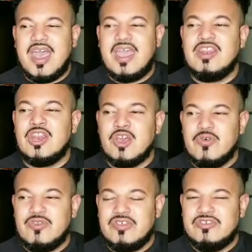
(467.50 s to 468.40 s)
I
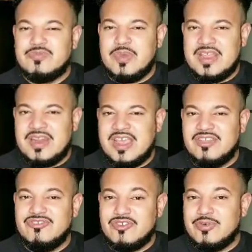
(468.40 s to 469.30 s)
know there's been
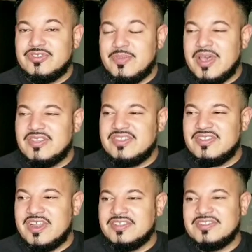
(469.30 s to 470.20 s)
like jokes about
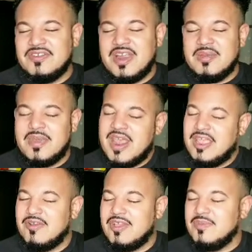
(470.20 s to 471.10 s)
this on Instagram, and I
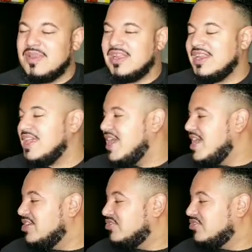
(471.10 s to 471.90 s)
agree completely.